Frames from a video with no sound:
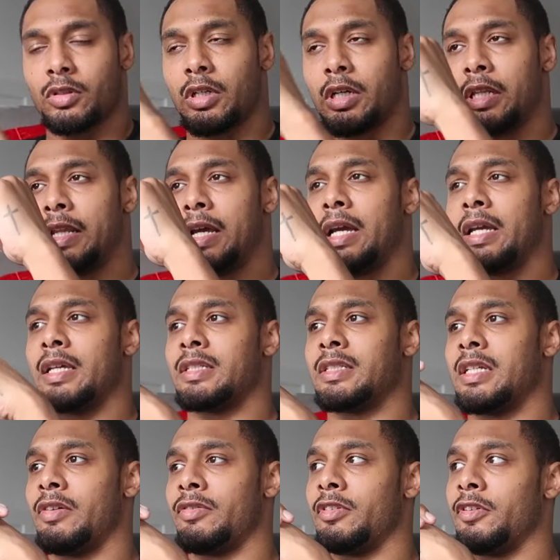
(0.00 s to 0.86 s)
Allow
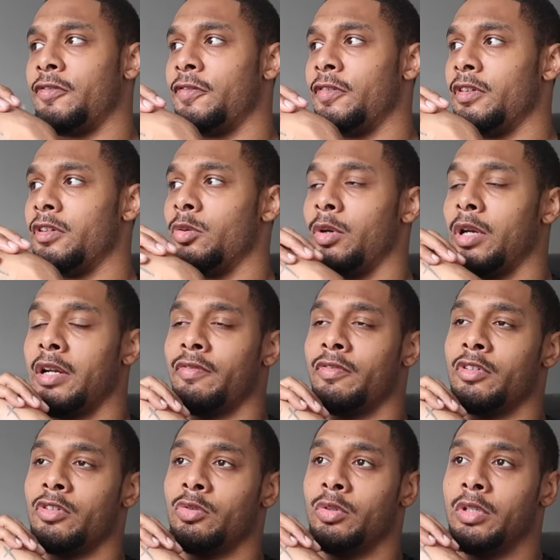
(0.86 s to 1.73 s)
yourself to feel whatever you